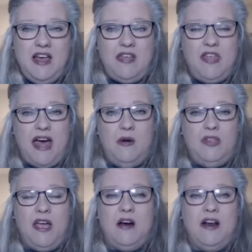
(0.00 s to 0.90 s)
that
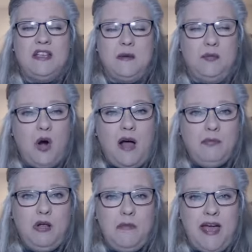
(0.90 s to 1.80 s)
there is a
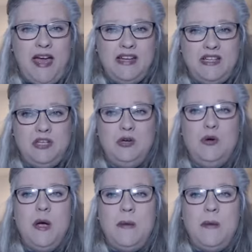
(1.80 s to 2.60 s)
problem and to